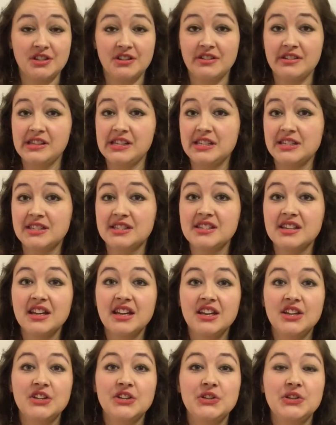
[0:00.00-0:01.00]
all these
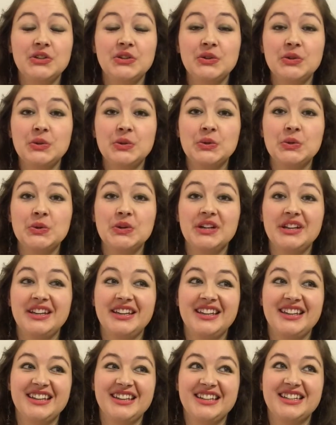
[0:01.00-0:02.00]
new
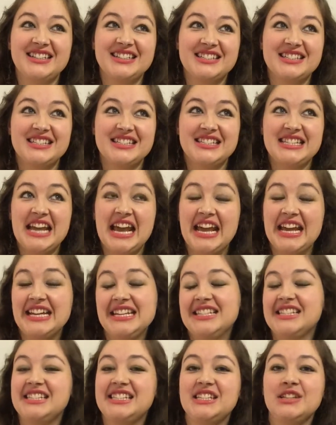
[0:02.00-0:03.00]
and
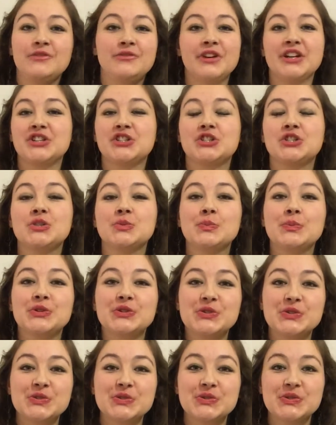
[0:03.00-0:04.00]
tasty
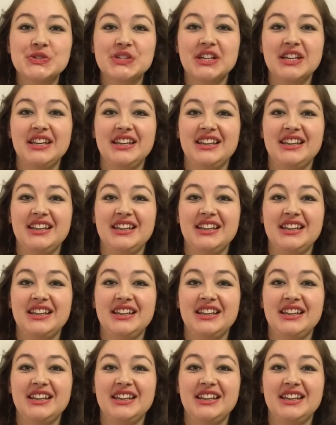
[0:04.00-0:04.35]
vegetables.